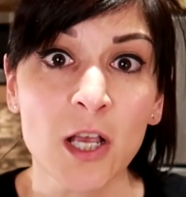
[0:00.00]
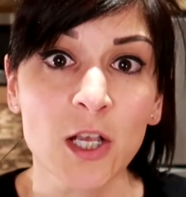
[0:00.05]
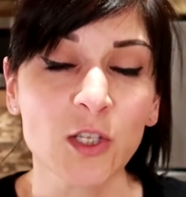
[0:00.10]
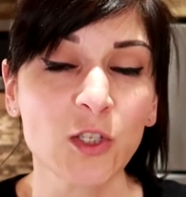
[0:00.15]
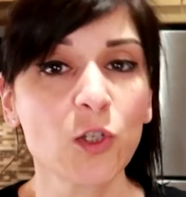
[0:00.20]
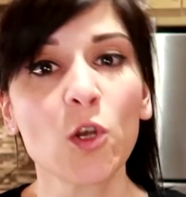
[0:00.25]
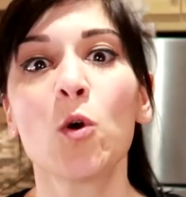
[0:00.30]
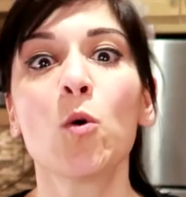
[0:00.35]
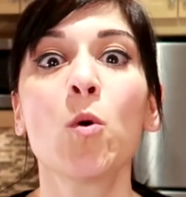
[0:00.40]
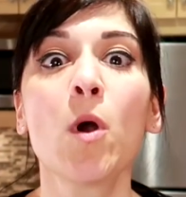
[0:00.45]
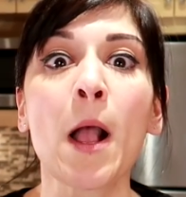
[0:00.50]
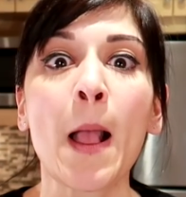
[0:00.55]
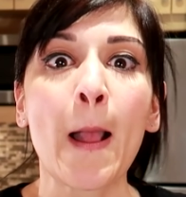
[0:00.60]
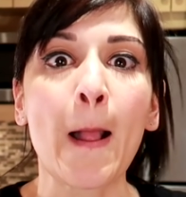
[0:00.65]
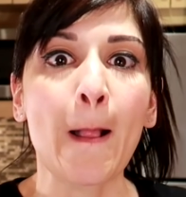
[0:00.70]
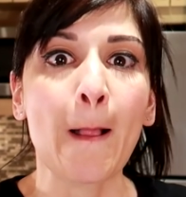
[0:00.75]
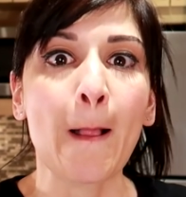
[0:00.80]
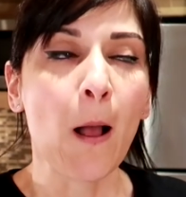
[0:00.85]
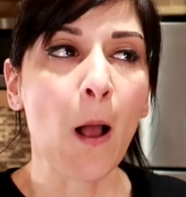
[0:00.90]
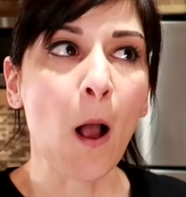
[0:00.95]
So
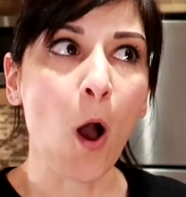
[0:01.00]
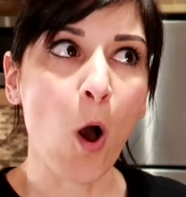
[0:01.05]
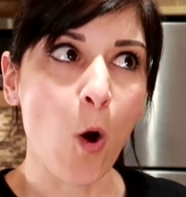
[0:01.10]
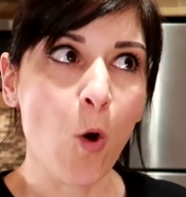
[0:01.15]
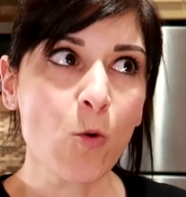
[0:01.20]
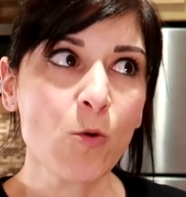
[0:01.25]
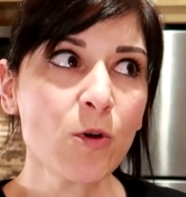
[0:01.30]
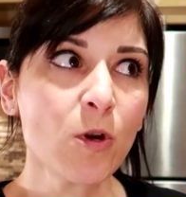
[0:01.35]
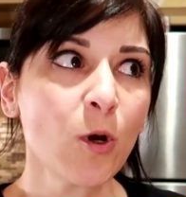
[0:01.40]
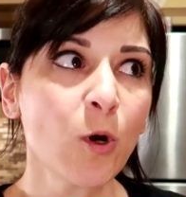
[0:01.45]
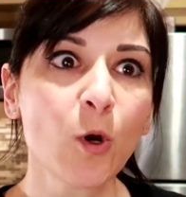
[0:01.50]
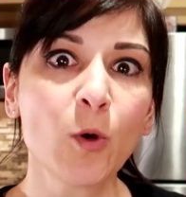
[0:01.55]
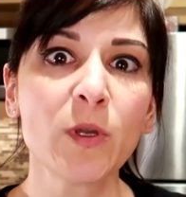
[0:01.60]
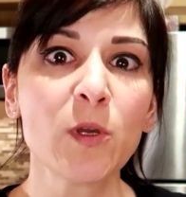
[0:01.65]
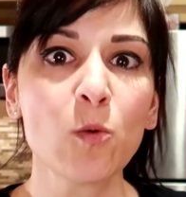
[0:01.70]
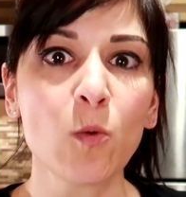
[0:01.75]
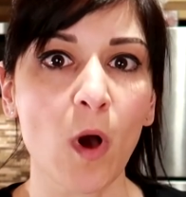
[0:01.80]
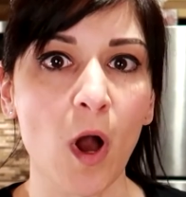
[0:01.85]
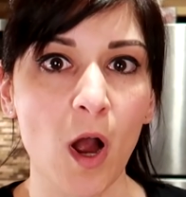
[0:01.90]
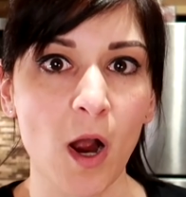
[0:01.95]
own who
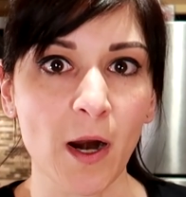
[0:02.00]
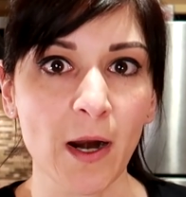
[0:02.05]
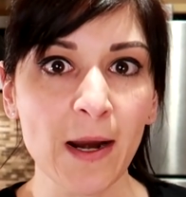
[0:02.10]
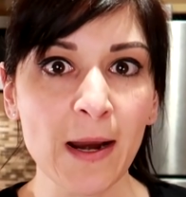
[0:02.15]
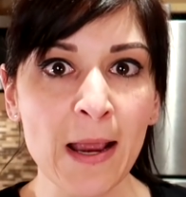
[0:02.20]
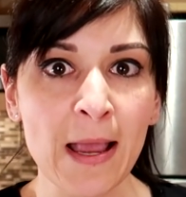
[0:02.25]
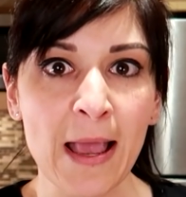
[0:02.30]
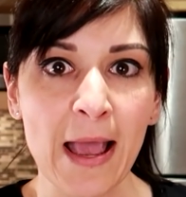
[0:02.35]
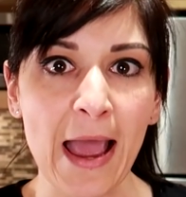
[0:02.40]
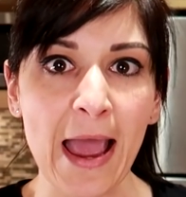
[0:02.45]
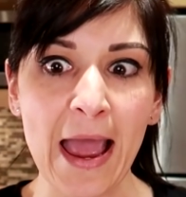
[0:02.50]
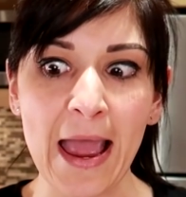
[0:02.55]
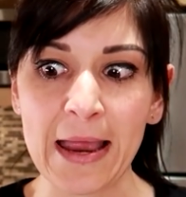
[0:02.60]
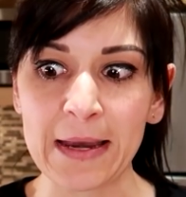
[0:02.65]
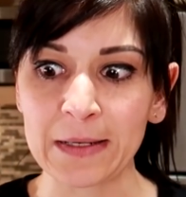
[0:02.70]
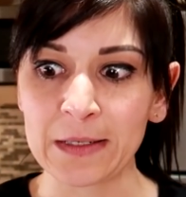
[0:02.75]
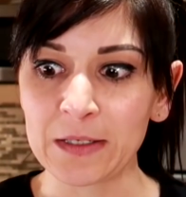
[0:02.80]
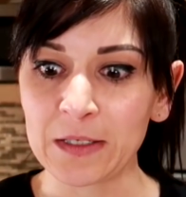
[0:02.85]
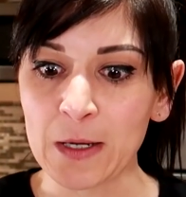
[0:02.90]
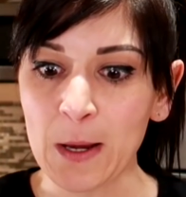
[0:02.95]
you are
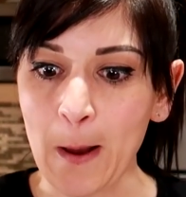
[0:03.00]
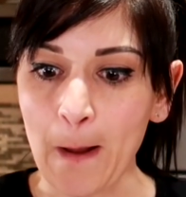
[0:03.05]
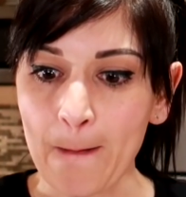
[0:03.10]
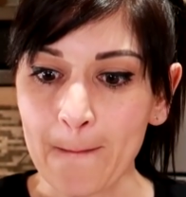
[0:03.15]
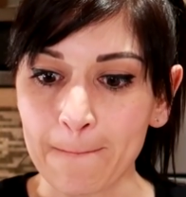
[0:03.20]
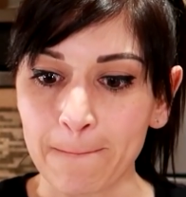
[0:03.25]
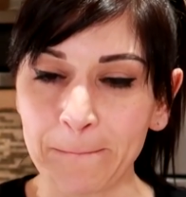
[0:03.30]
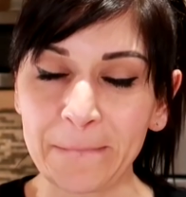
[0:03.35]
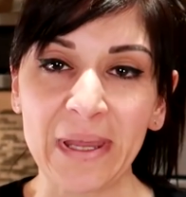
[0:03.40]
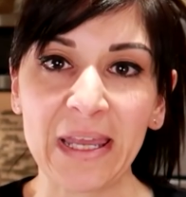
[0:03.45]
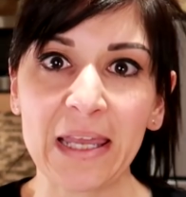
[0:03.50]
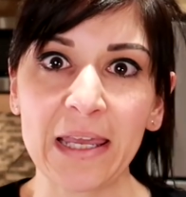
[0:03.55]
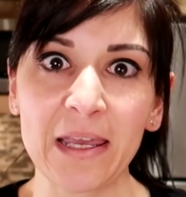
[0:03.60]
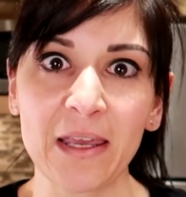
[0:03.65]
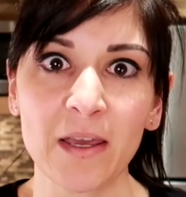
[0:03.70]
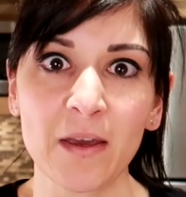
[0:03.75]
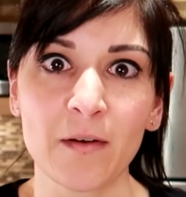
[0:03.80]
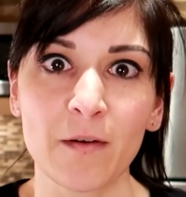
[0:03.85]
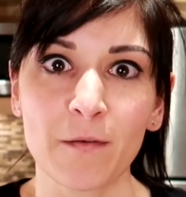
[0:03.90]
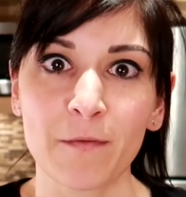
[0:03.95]
and
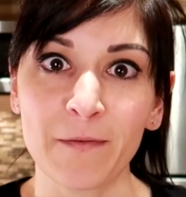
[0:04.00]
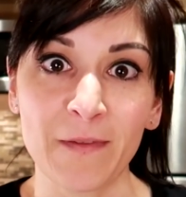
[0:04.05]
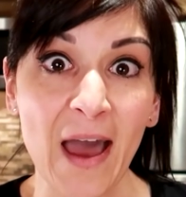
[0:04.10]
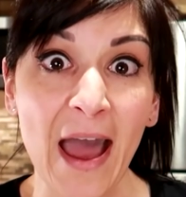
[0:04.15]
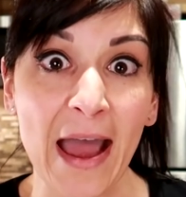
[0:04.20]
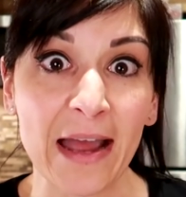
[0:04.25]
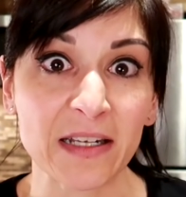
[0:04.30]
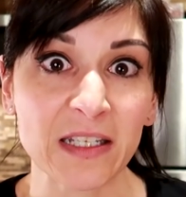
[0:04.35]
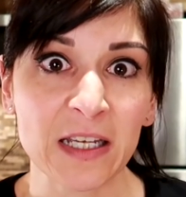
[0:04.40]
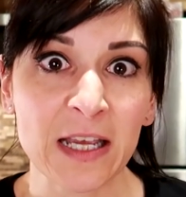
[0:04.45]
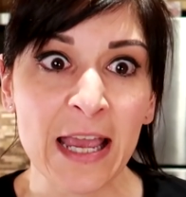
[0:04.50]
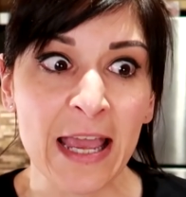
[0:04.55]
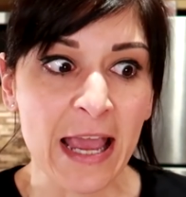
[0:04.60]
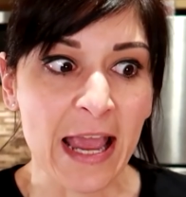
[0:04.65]
be that.